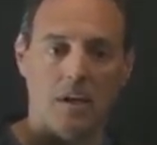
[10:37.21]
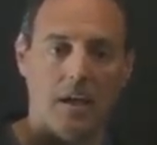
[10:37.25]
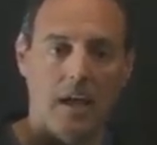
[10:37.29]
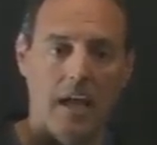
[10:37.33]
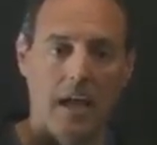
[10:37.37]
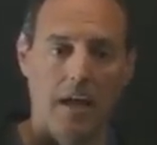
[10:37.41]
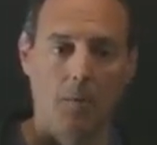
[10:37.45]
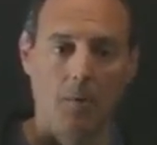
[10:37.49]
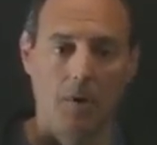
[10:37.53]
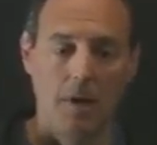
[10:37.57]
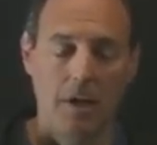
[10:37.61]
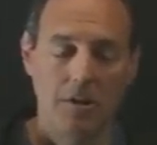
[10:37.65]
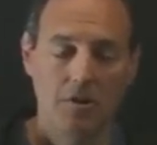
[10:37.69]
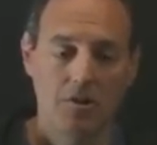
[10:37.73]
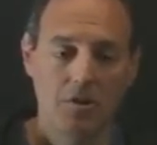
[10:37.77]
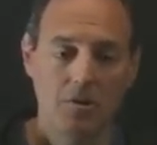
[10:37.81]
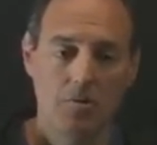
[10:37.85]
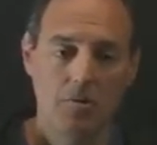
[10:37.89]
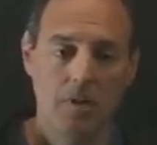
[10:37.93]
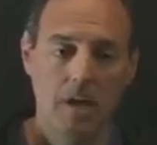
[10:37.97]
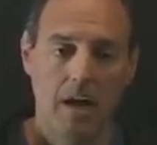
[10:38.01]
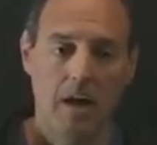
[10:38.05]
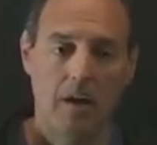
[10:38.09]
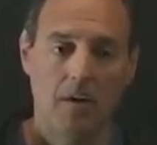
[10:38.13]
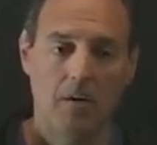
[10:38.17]
And what I do
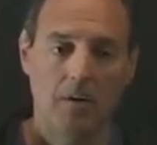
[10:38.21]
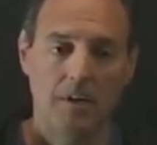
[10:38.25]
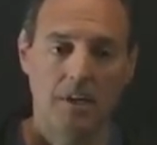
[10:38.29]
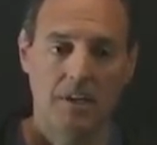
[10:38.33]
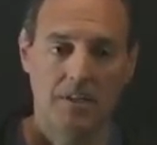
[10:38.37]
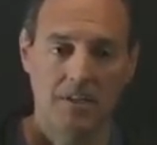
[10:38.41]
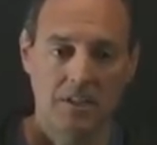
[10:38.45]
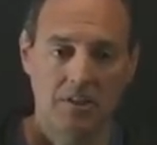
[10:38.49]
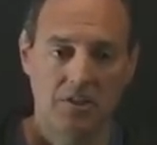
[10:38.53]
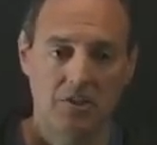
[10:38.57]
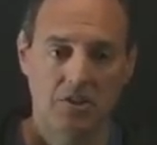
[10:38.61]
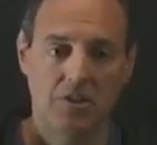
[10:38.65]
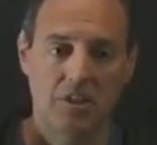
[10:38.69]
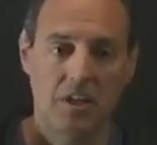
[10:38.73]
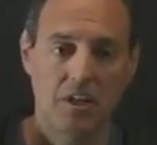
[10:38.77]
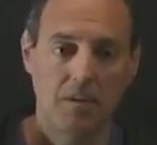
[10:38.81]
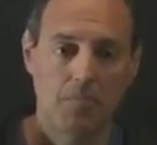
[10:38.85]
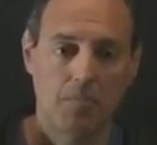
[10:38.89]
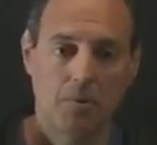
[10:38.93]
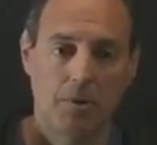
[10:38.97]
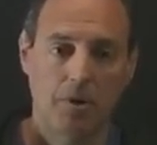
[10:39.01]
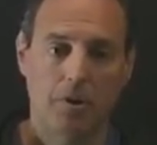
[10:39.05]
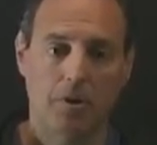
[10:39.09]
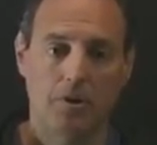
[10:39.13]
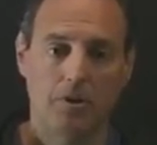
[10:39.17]
now is I just keep
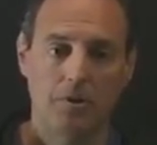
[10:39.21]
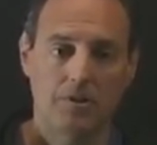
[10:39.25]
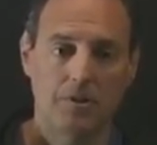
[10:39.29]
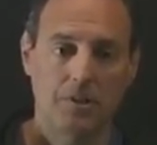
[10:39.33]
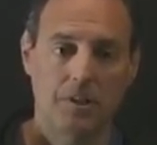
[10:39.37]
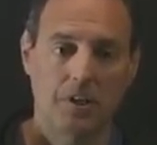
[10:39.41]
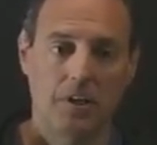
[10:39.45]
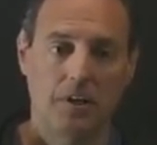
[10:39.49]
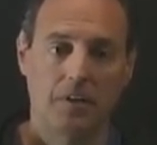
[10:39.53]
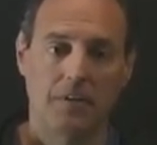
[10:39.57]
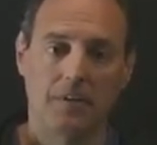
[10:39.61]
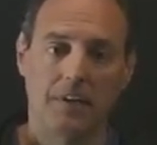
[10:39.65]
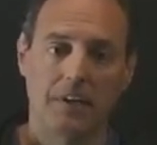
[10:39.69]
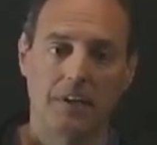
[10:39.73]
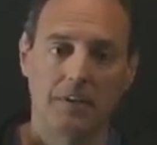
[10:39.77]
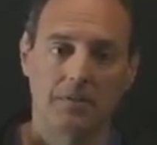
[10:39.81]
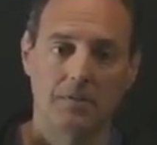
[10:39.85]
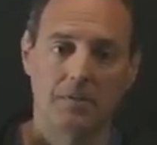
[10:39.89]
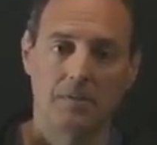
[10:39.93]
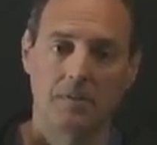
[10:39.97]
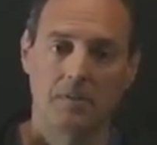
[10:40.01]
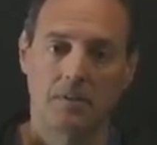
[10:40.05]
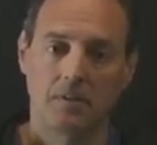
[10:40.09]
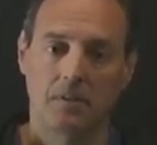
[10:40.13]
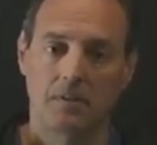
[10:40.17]
recursing on this,